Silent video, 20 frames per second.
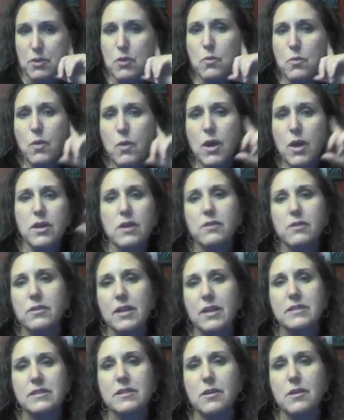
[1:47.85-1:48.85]
Your OneNote
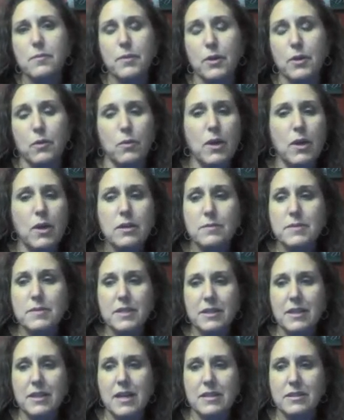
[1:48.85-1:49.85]
Class Notebook, welcome to
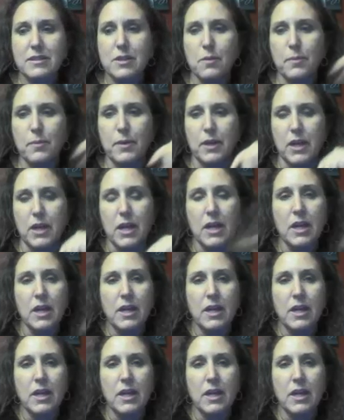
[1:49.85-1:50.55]
Class Notebook.